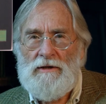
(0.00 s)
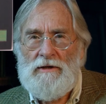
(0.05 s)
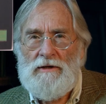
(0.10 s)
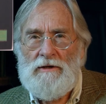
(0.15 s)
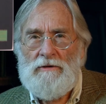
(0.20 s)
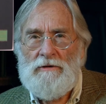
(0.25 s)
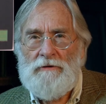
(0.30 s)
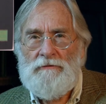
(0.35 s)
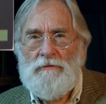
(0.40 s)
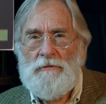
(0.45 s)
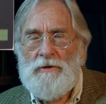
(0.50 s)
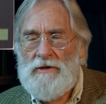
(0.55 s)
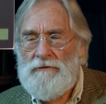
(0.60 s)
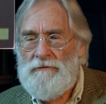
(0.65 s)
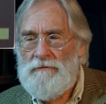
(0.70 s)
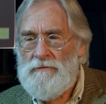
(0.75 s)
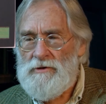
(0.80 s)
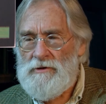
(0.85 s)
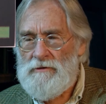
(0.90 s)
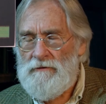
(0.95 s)
He knew everybody
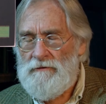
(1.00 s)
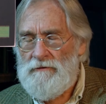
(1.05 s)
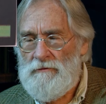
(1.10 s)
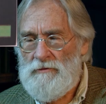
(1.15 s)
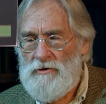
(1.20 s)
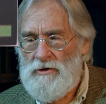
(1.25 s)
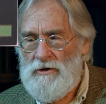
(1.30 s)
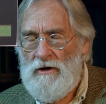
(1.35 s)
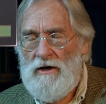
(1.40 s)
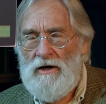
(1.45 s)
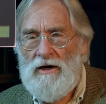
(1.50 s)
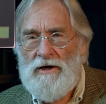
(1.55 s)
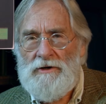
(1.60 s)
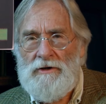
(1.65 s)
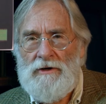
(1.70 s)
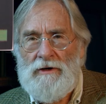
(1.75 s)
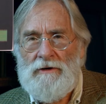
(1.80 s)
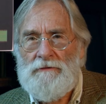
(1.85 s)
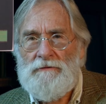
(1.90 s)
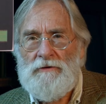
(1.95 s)
from Degas and
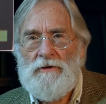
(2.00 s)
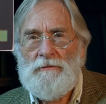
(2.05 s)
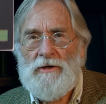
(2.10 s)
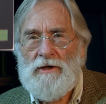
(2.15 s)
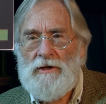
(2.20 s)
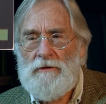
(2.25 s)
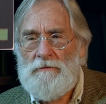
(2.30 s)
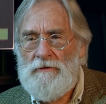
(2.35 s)
everybody